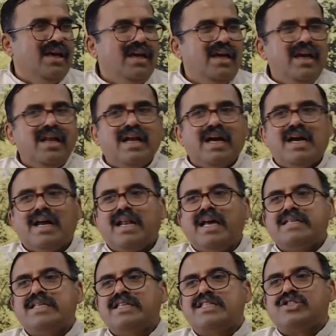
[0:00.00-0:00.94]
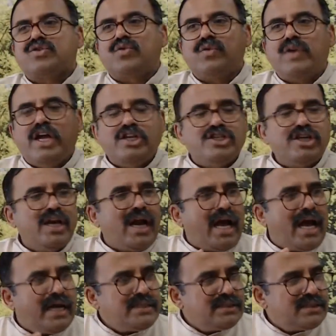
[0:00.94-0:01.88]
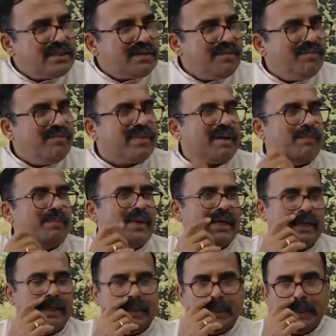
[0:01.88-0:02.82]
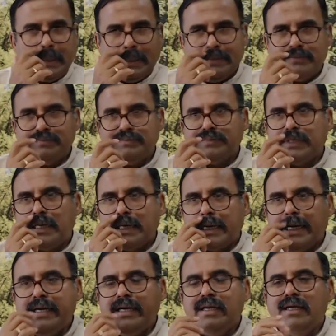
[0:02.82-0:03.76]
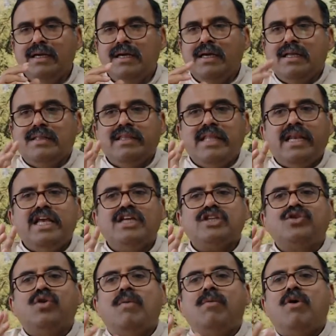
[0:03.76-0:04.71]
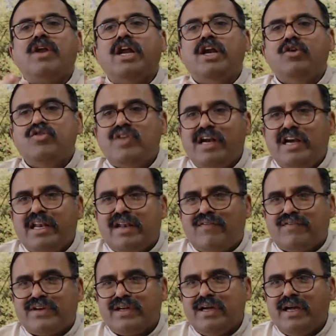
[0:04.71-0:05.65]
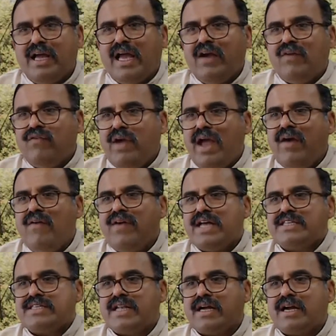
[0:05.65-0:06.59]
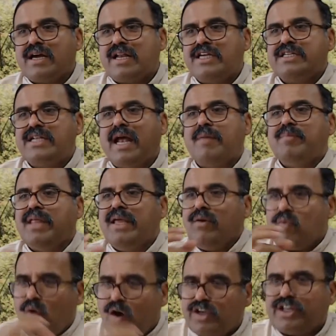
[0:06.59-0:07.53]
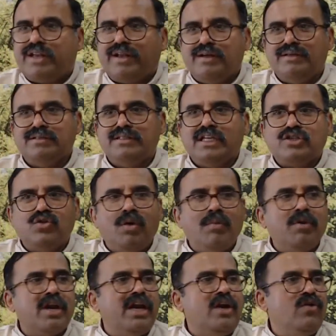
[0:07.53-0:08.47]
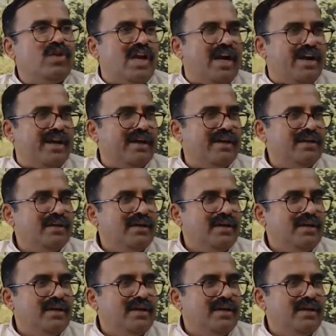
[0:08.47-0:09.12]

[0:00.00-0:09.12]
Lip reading: He recognizes true nature as Brahman. Right? Then he has no more individuality left. A wave has recognized I am the water. There's no more individuality.